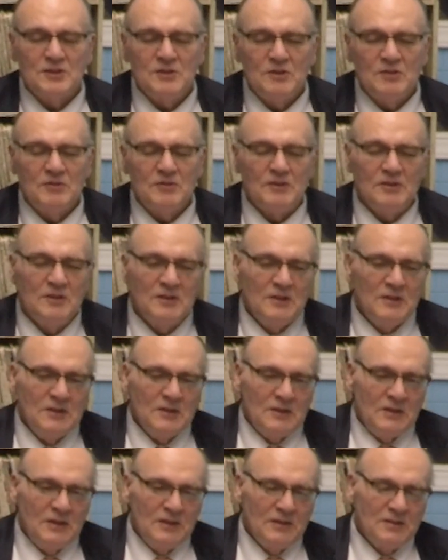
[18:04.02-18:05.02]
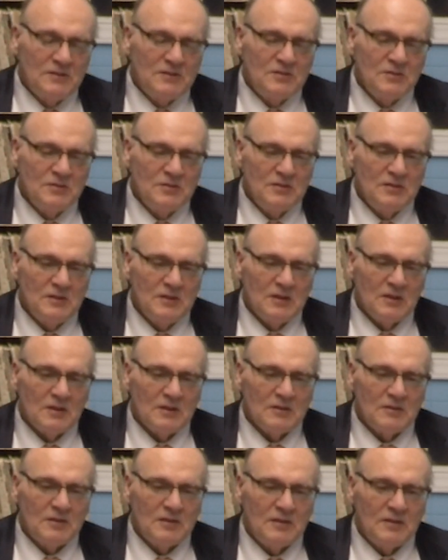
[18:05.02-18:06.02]
here and into
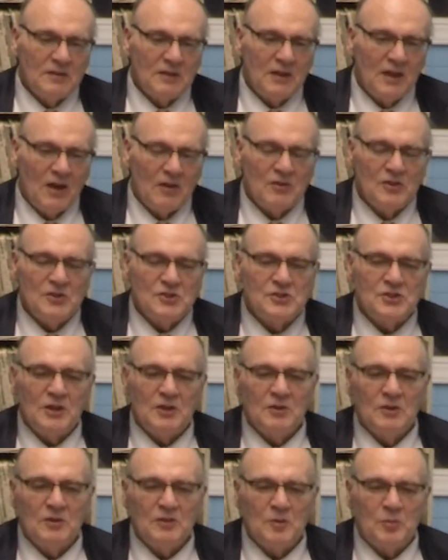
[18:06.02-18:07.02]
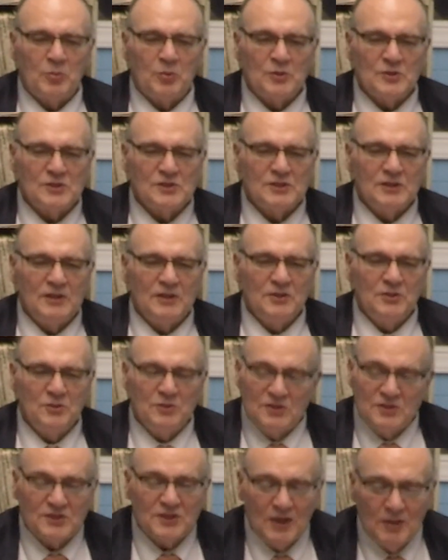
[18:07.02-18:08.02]
the county jail and the prison and
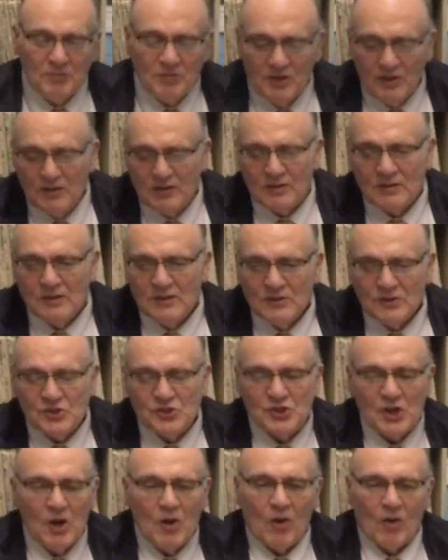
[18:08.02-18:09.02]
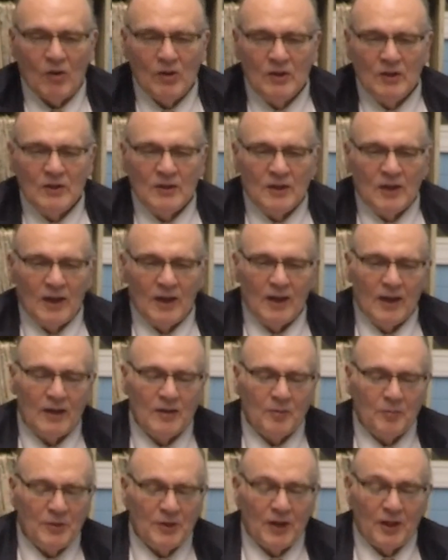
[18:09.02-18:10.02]
do the same thing, share.
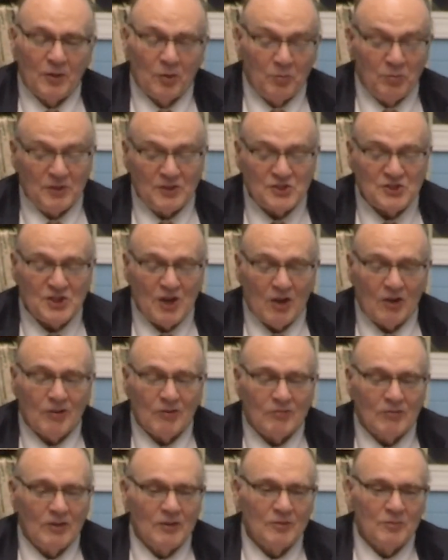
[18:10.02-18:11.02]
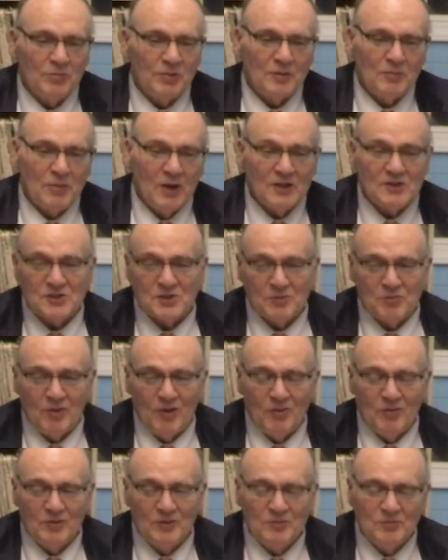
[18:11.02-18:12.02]
I don't play soccer, I don't play
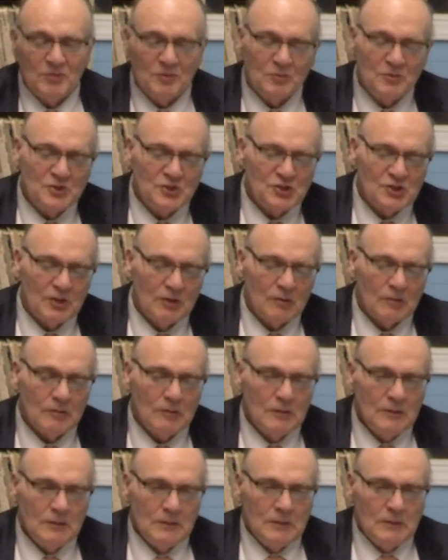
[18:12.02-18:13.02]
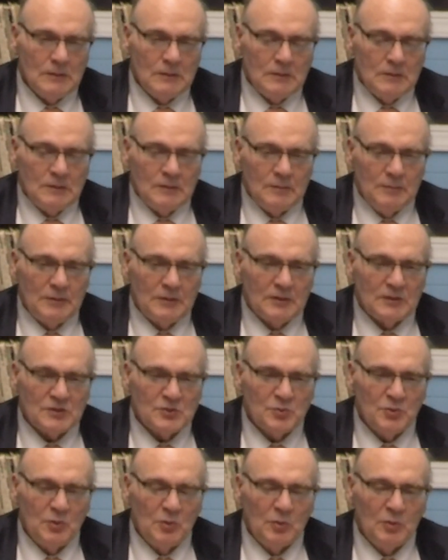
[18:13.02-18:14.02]
basketball with them, but we share
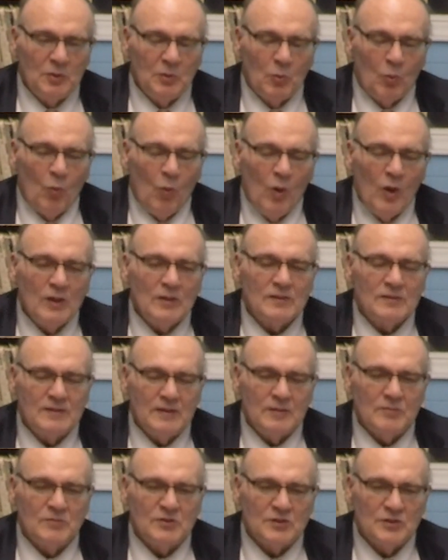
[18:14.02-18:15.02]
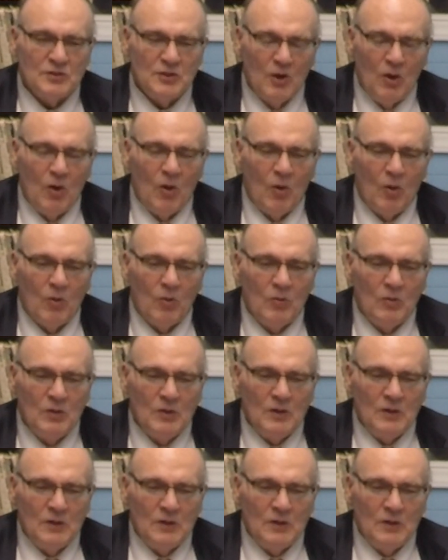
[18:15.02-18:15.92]
because we want them to know